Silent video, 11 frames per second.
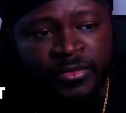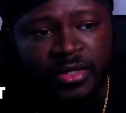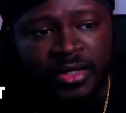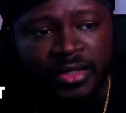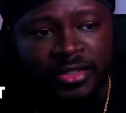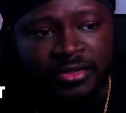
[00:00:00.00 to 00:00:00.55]

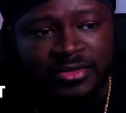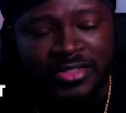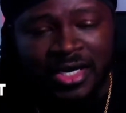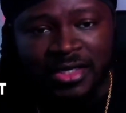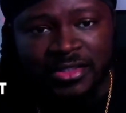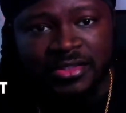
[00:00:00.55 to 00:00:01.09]

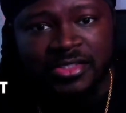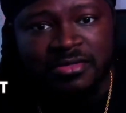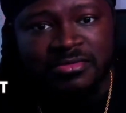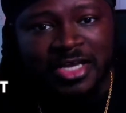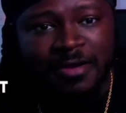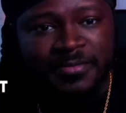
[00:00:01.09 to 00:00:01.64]

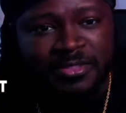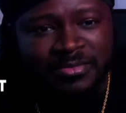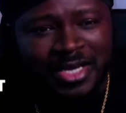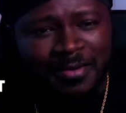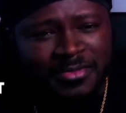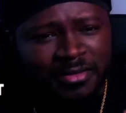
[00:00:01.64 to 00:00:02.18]
Tonka
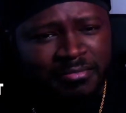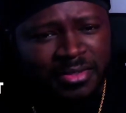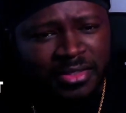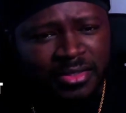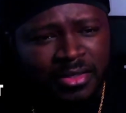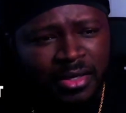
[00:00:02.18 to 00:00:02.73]
sometimes can
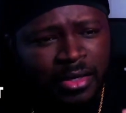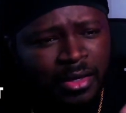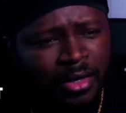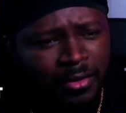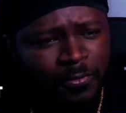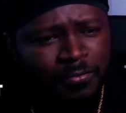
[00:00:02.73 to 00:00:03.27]
be
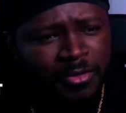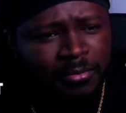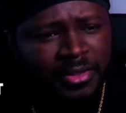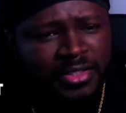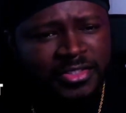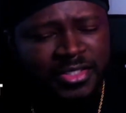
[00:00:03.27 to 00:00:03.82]
a little bit
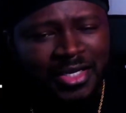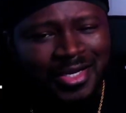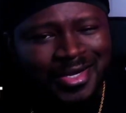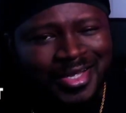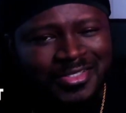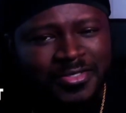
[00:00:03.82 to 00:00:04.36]
much, and not
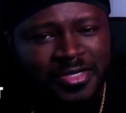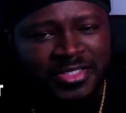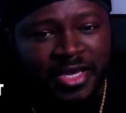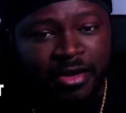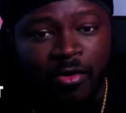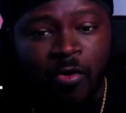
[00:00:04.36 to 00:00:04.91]
necessarily
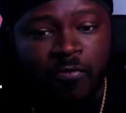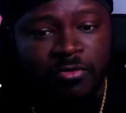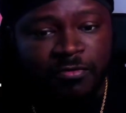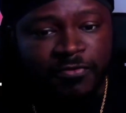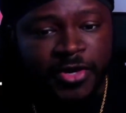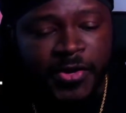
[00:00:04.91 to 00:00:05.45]
take over a
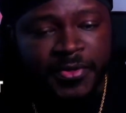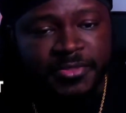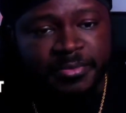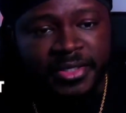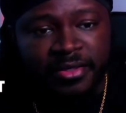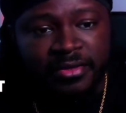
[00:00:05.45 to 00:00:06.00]
fragrance,
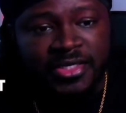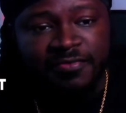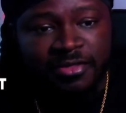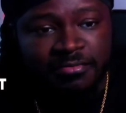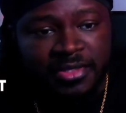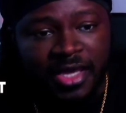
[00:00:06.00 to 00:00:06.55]
but it'll
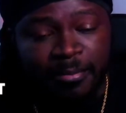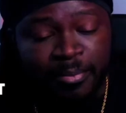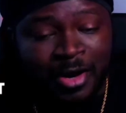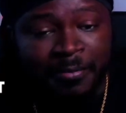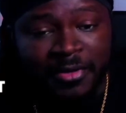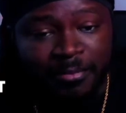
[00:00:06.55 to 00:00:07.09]
definitely be a
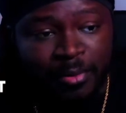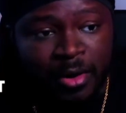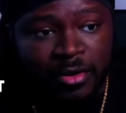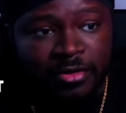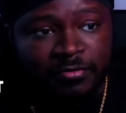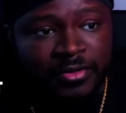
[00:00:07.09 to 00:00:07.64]
prominent part
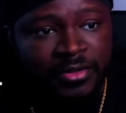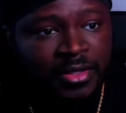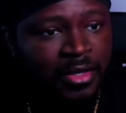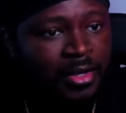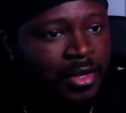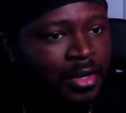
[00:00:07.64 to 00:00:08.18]
of it.
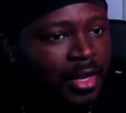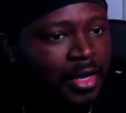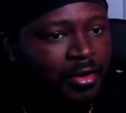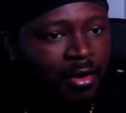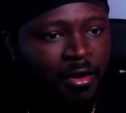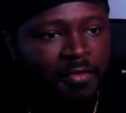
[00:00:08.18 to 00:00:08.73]
And
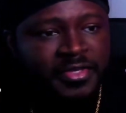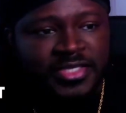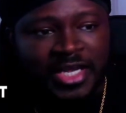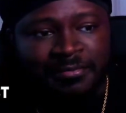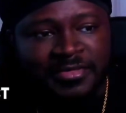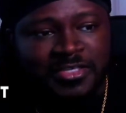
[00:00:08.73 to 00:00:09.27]
all these
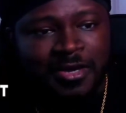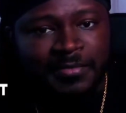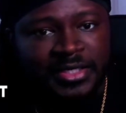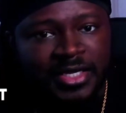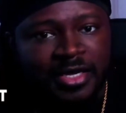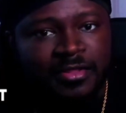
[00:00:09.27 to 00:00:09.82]
elements come
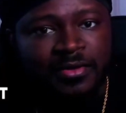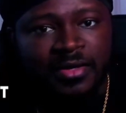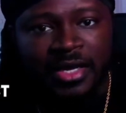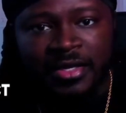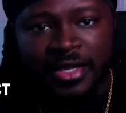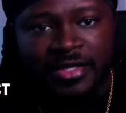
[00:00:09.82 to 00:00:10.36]
together,
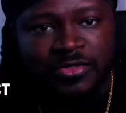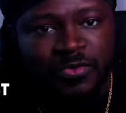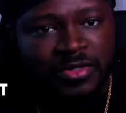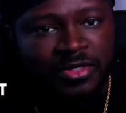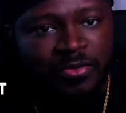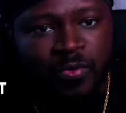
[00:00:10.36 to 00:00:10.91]
and they do it
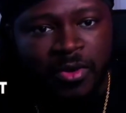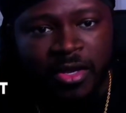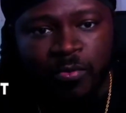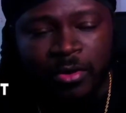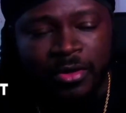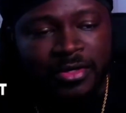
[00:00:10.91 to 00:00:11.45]
in a way
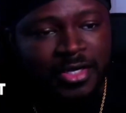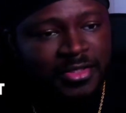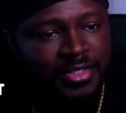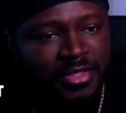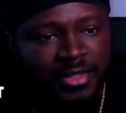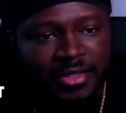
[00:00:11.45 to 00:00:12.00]
where
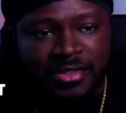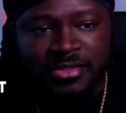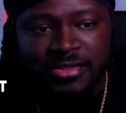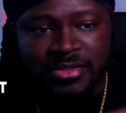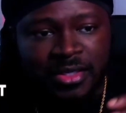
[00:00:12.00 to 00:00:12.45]
nothing is